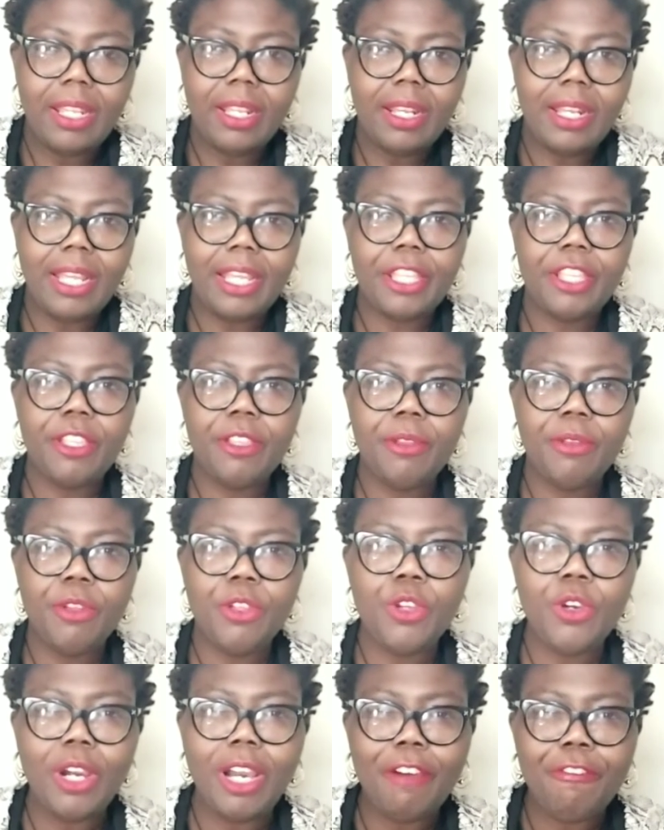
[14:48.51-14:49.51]
like
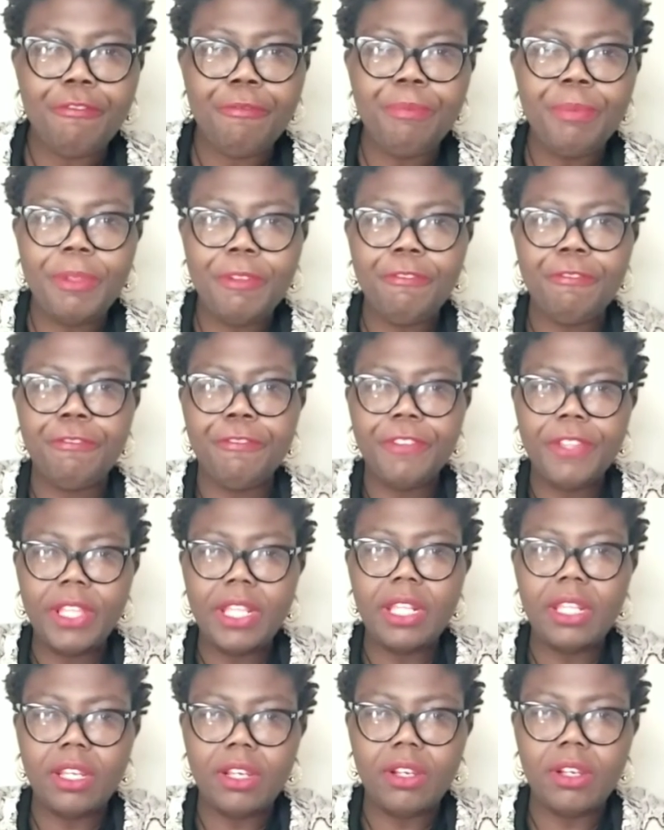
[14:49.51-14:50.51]
you have been
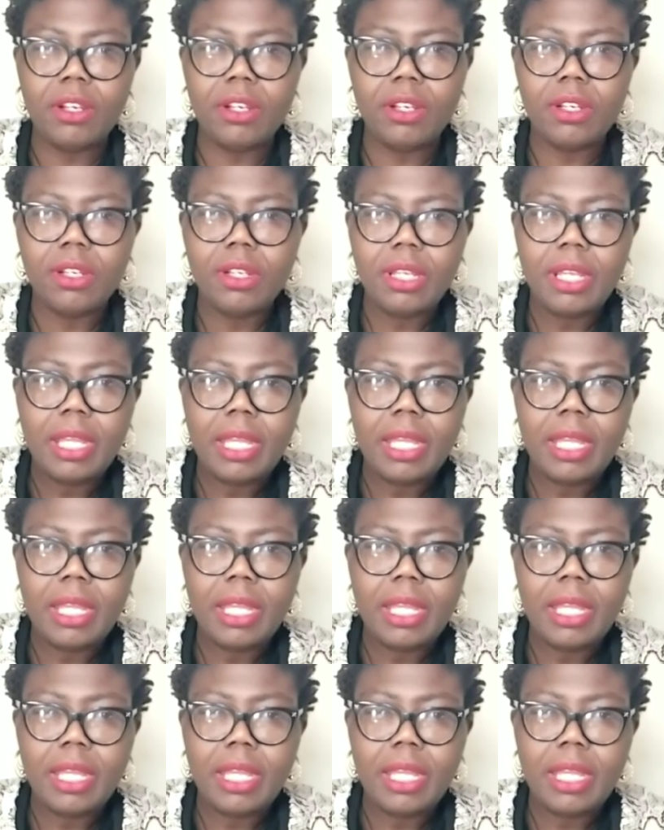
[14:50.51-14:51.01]
feel uh,